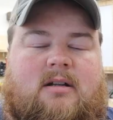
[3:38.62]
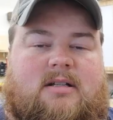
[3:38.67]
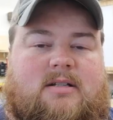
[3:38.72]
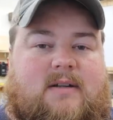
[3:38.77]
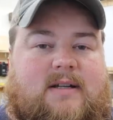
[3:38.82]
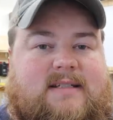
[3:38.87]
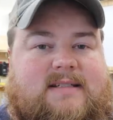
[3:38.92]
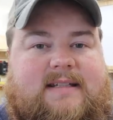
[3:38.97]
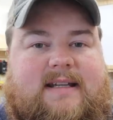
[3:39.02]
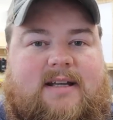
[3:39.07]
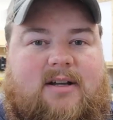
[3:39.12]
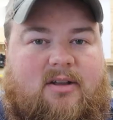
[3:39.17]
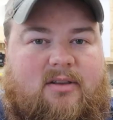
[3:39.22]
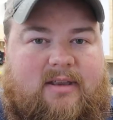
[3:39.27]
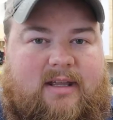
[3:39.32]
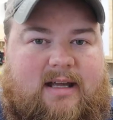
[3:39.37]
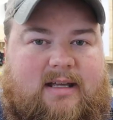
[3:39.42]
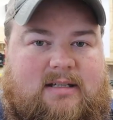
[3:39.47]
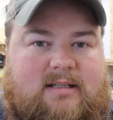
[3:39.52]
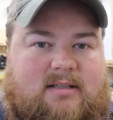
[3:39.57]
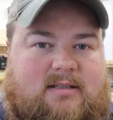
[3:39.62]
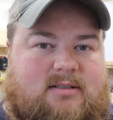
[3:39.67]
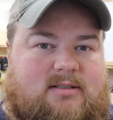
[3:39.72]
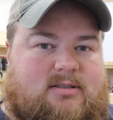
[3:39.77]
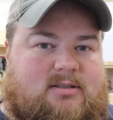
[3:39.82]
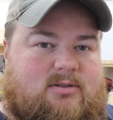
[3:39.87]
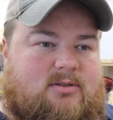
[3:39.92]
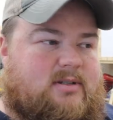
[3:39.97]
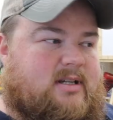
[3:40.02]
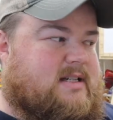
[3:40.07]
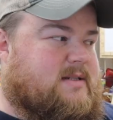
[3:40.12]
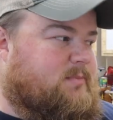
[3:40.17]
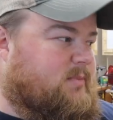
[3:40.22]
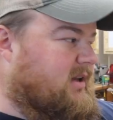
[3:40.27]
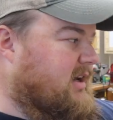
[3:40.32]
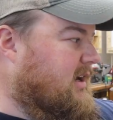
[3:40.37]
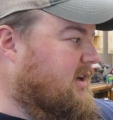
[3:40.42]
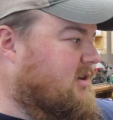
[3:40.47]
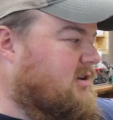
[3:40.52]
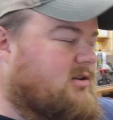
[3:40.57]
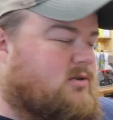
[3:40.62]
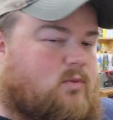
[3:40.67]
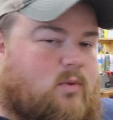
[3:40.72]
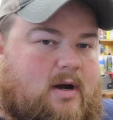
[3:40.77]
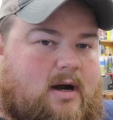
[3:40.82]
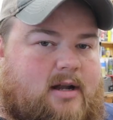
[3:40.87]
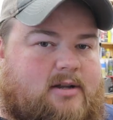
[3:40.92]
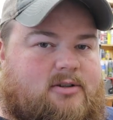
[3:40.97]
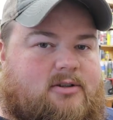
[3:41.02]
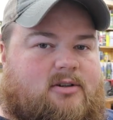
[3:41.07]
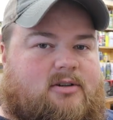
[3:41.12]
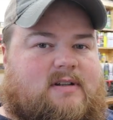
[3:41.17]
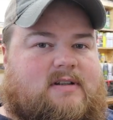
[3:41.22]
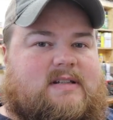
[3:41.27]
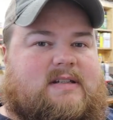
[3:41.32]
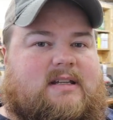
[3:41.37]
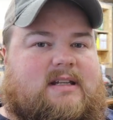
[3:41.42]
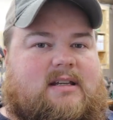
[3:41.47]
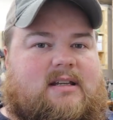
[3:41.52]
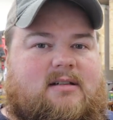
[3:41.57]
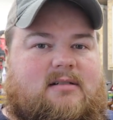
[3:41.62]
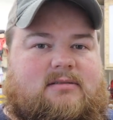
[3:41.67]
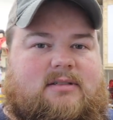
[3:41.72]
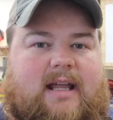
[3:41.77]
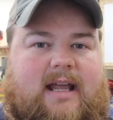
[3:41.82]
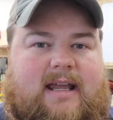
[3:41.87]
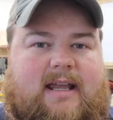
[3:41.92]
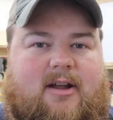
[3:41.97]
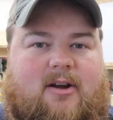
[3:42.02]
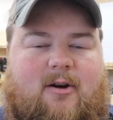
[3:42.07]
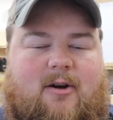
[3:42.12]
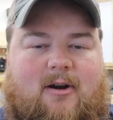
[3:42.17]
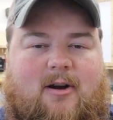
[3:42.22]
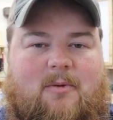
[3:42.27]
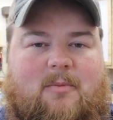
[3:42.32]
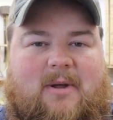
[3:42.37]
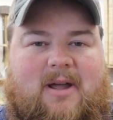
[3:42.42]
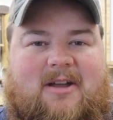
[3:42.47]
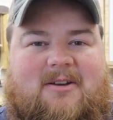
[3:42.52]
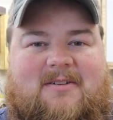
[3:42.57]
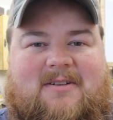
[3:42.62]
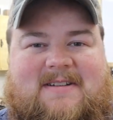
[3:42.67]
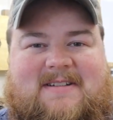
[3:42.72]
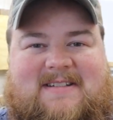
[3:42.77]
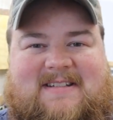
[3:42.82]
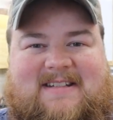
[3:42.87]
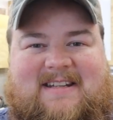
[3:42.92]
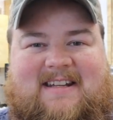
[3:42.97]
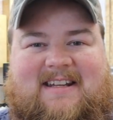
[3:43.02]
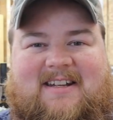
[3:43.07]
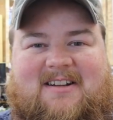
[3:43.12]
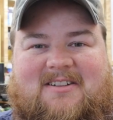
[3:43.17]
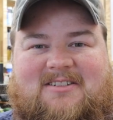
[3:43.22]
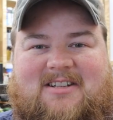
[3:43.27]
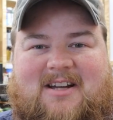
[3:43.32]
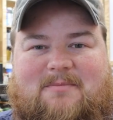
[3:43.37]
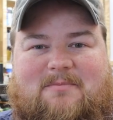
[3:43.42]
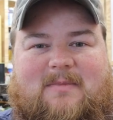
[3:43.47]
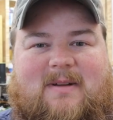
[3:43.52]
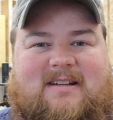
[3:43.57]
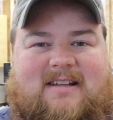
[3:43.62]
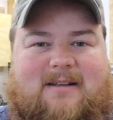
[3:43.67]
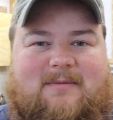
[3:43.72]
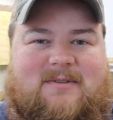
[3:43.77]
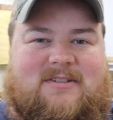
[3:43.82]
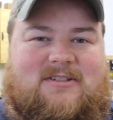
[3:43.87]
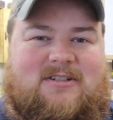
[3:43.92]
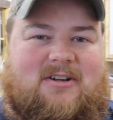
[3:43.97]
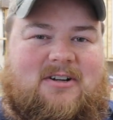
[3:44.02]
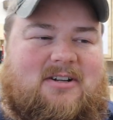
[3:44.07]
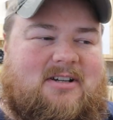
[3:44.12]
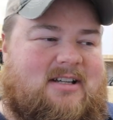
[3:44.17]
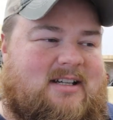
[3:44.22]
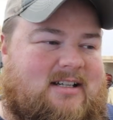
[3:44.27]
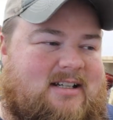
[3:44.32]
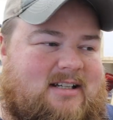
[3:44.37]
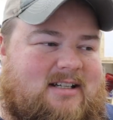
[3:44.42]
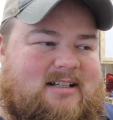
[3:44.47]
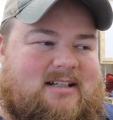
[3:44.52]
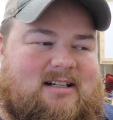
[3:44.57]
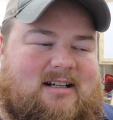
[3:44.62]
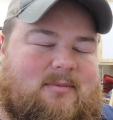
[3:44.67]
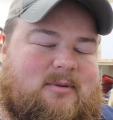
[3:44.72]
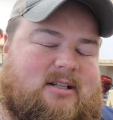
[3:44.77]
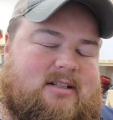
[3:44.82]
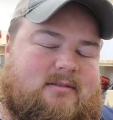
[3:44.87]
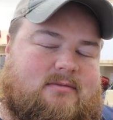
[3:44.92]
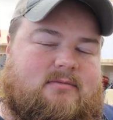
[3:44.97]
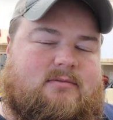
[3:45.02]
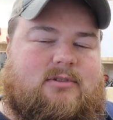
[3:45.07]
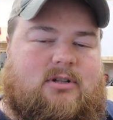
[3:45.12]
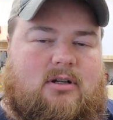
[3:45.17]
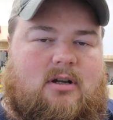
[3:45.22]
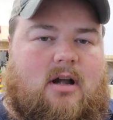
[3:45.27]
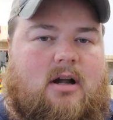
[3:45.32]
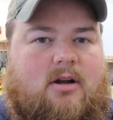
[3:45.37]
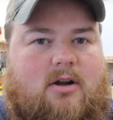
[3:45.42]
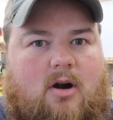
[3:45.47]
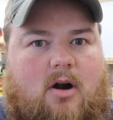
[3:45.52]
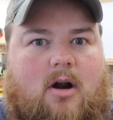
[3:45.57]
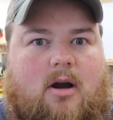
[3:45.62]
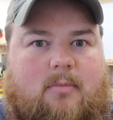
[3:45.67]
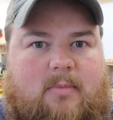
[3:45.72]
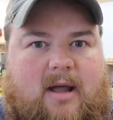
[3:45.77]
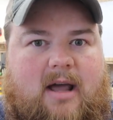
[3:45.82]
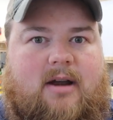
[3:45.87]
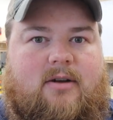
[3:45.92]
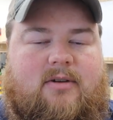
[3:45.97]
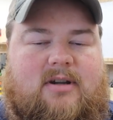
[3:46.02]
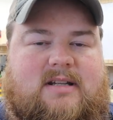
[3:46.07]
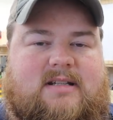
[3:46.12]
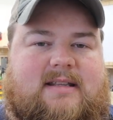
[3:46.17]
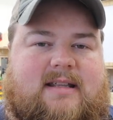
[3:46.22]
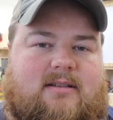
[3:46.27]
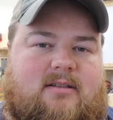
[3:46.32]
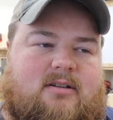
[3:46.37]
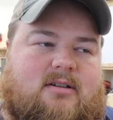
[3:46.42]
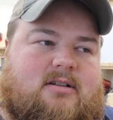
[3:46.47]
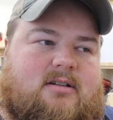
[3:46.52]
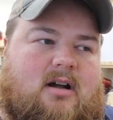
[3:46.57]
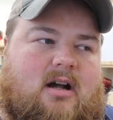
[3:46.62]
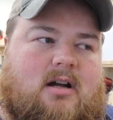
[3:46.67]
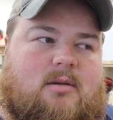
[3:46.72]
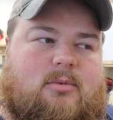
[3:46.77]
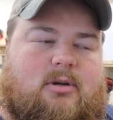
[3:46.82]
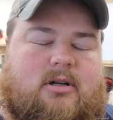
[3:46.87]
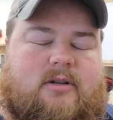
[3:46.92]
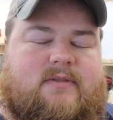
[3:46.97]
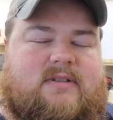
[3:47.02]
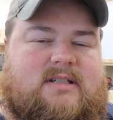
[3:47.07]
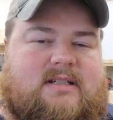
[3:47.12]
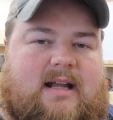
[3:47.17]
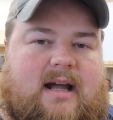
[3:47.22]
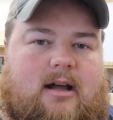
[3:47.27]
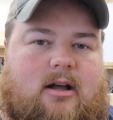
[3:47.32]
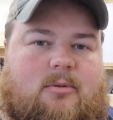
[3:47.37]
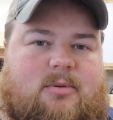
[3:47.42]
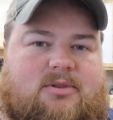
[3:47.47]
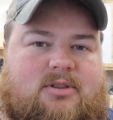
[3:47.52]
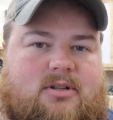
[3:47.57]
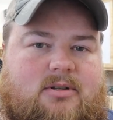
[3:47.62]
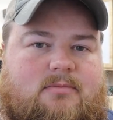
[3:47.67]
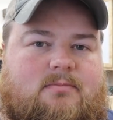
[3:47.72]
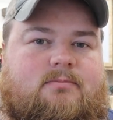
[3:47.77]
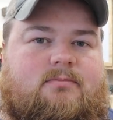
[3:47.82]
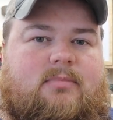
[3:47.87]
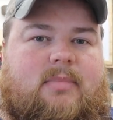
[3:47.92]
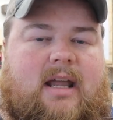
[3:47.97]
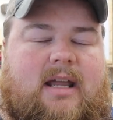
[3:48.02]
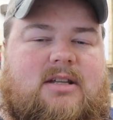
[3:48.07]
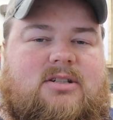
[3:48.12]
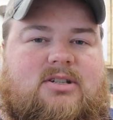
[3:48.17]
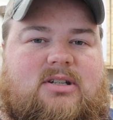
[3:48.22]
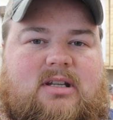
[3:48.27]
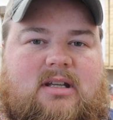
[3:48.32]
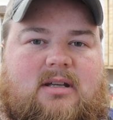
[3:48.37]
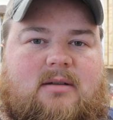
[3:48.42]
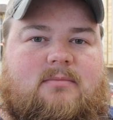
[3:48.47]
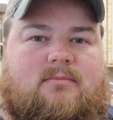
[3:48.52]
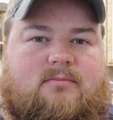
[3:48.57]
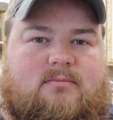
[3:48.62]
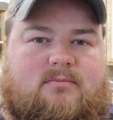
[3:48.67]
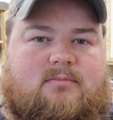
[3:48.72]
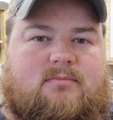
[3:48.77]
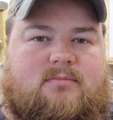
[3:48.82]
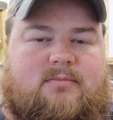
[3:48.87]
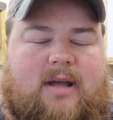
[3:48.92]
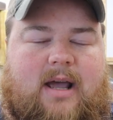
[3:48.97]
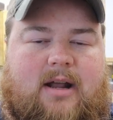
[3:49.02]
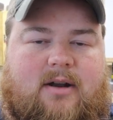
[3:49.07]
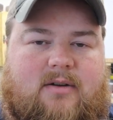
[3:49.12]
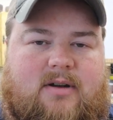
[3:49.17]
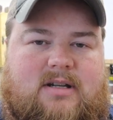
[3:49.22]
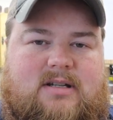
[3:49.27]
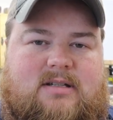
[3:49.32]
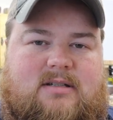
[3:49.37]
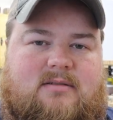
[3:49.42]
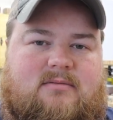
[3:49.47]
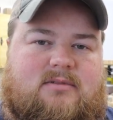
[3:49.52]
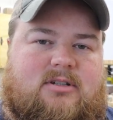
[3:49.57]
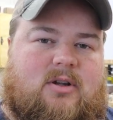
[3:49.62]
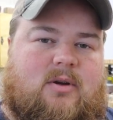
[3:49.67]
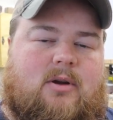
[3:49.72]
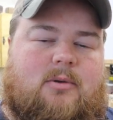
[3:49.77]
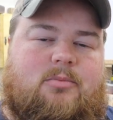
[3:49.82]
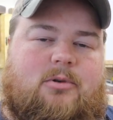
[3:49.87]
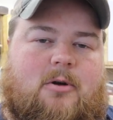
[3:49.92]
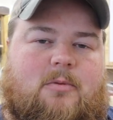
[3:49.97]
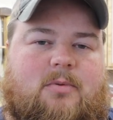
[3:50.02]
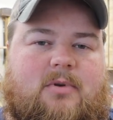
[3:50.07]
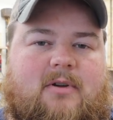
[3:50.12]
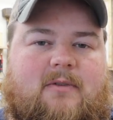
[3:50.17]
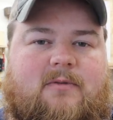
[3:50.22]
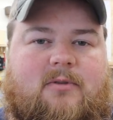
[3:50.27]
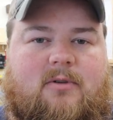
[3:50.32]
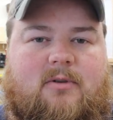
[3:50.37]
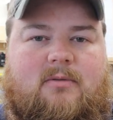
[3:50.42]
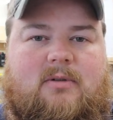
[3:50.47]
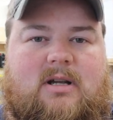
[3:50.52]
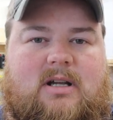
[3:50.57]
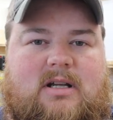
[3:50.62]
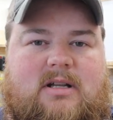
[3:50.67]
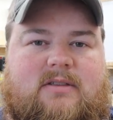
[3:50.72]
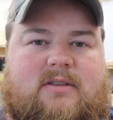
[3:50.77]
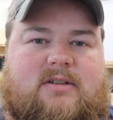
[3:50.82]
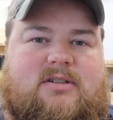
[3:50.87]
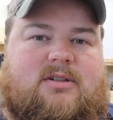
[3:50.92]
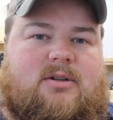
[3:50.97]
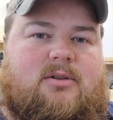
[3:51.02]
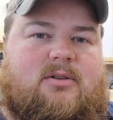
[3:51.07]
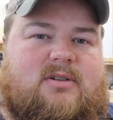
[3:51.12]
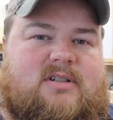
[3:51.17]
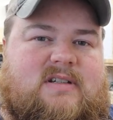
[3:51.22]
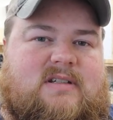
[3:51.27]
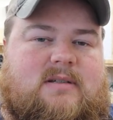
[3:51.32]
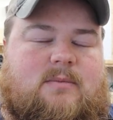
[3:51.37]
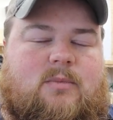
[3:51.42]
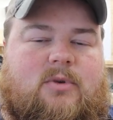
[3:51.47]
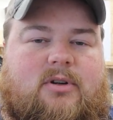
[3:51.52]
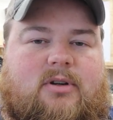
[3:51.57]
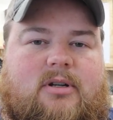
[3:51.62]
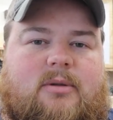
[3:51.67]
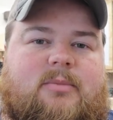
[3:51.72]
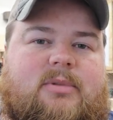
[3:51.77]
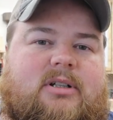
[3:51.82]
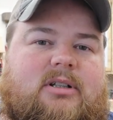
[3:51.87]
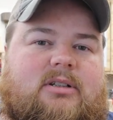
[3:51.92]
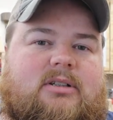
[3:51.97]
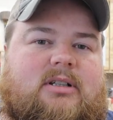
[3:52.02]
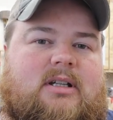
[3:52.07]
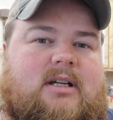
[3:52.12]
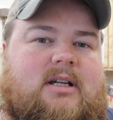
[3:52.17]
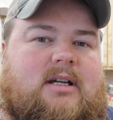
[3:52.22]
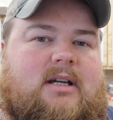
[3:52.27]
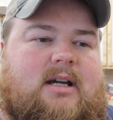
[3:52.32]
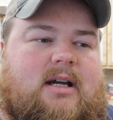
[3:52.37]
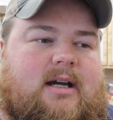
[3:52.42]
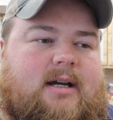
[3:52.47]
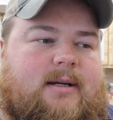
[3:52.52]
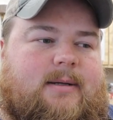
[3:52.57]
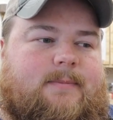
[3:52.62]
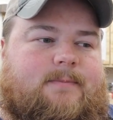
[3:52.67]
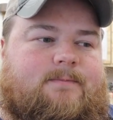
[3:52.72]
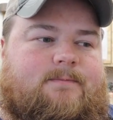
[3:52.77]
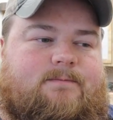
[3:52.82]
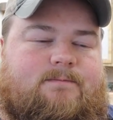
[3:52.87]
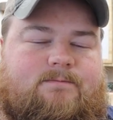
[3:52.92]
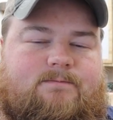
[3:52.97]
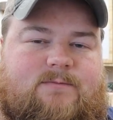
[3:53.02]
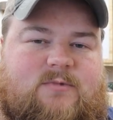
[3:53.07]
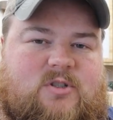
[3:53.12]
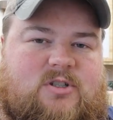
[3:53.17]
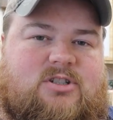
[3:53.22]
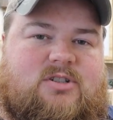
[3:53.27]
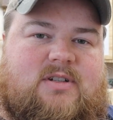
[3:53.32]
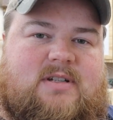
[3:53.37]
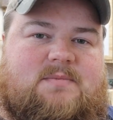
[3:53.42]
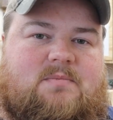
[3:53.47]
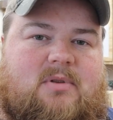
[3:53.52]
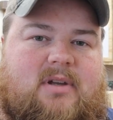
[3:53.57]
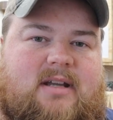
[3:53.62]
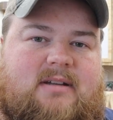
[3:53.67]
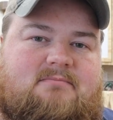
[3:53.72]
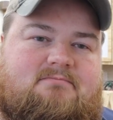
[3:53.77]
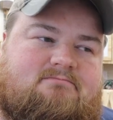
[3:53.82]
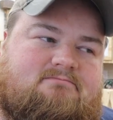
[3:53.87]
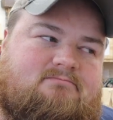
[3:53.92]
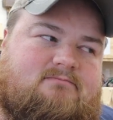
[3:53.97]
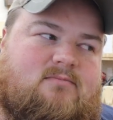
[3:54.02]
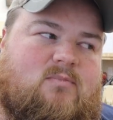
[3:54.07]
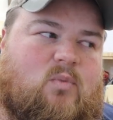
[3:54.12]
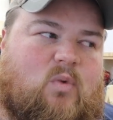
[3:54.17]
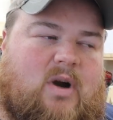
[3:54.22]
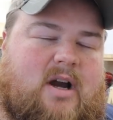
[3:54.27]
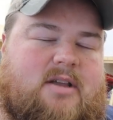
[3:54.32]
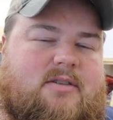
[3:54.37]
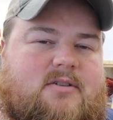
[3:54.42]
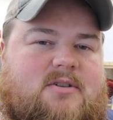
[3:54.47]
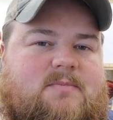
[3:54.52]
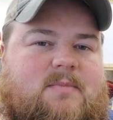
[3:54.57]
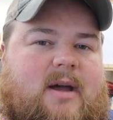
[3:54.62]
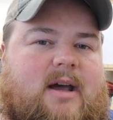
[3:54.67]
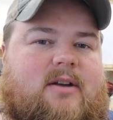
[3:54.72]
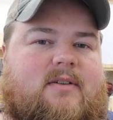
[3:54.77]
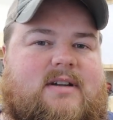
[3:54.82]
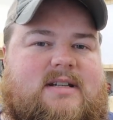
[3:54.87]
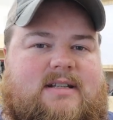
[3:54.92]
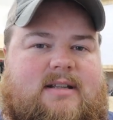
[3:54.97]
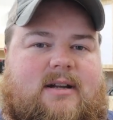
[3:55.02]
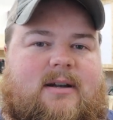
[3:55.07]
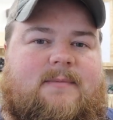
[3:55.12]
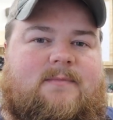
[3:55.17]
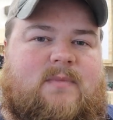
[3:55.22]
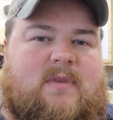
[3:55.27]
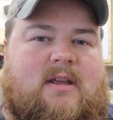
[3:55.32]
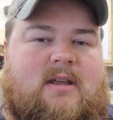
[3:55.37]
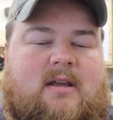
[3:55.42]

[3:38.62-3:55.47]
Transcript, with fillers: So I say all that to explain why you're going to see eight car batteries sitting on top of my table saw. I mean, they're not car batteries, they look automotive style, but they're AGM batteries, so appropriate for the solar system we're going to build. Um, just to explain why there's batteries there.